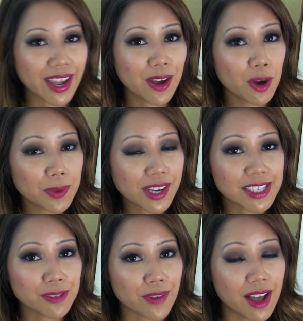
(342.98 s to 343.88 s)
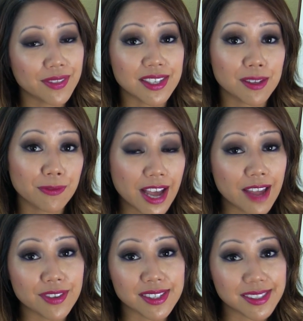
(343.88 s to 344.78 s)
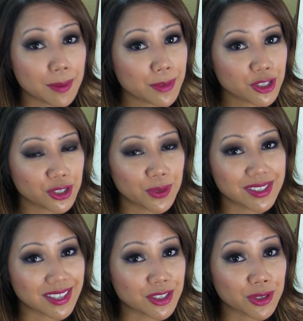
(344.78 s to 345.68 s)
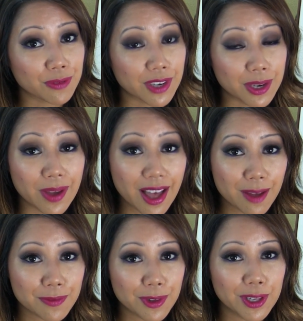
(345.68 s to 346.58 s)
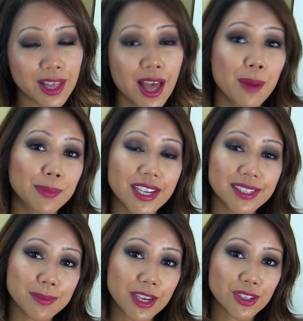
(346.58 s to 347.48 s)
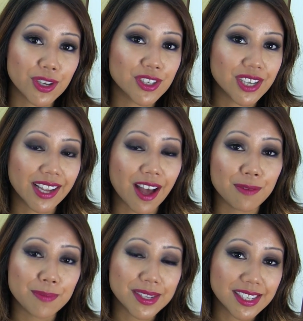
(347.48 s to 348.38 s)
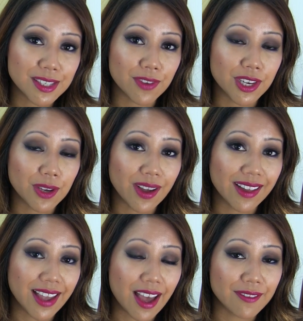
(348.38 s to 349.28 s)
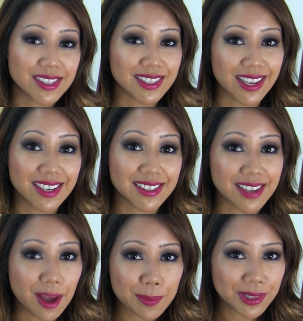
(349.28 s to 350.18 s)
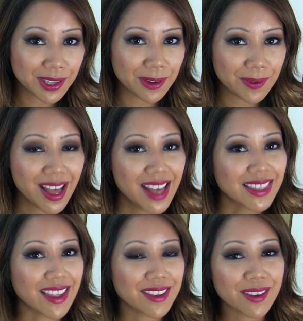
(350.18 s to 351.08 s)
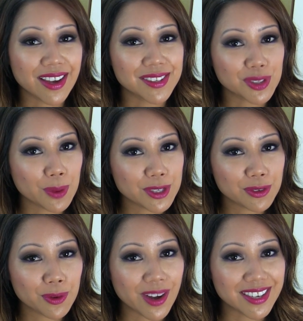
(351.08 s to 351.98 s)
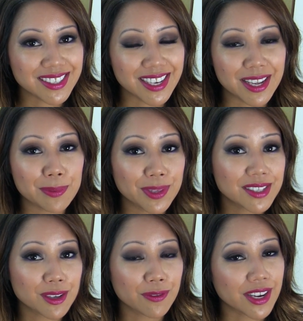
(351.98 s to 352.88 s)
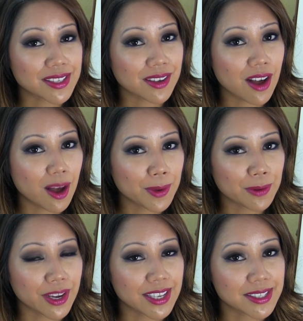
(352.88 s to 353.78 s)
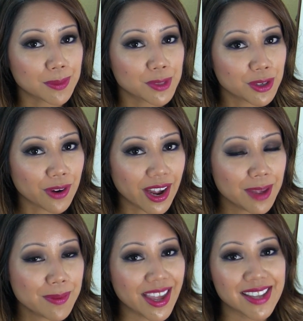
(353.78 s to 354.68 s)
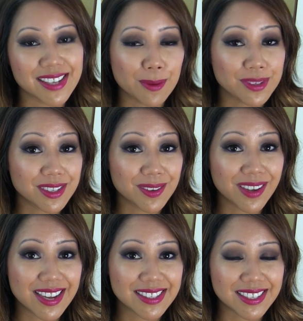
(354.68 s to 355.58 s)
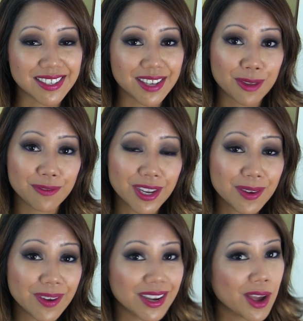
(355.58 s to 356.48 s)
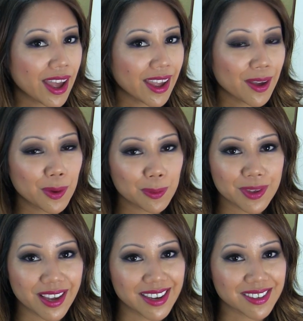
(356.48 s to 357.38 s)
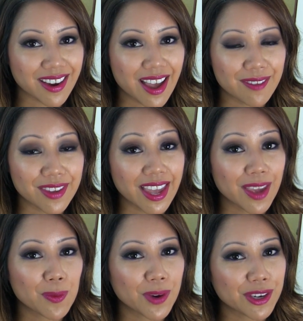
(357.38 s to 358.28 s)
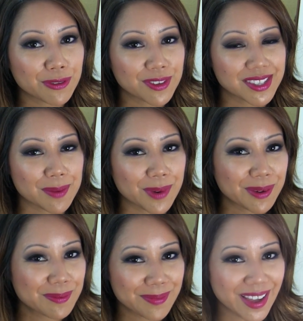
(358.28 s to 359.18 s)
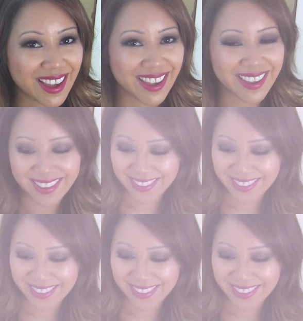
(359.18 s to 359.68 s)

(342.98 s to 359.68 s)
I hope you guys found this five summer shoe essential video helpful. Please make sure you check out Missy's video. I'll have its link down below. Thank you guys so much for watching. Please don't forget to comment, rate, and subscribe. And I will see you guys in another video. And I hope you guys are having a wonderful summer. Bye.